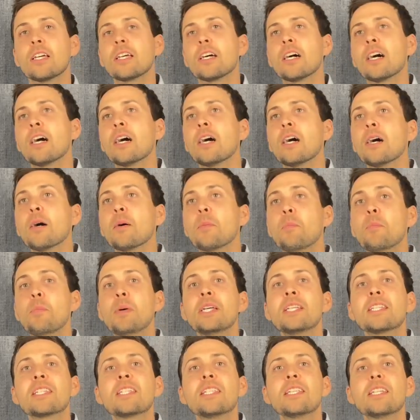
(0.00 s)
uh,
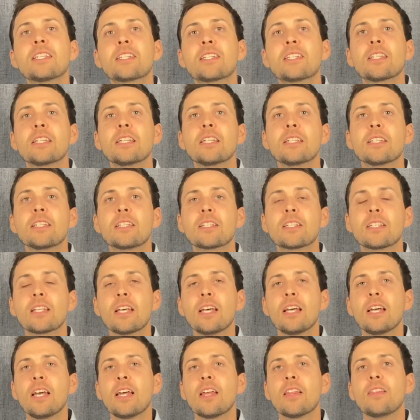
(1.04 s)
businesses
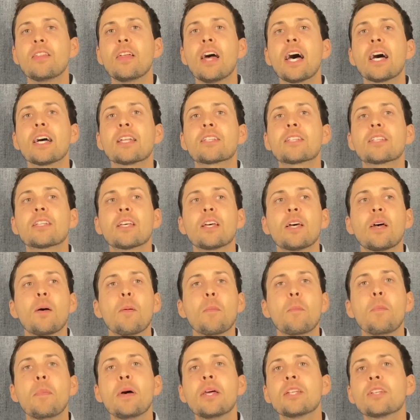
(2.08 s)
that
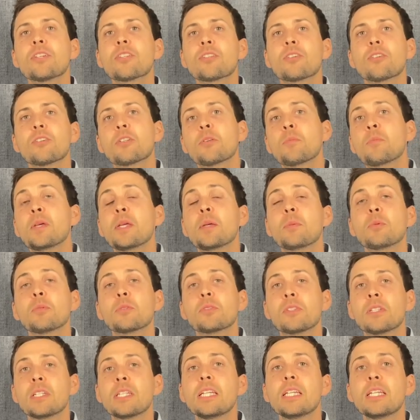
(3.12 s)
minister to
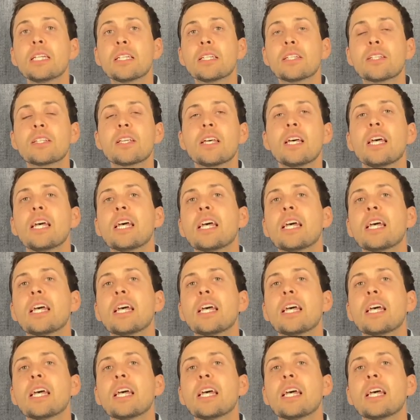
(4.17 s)
people's needs.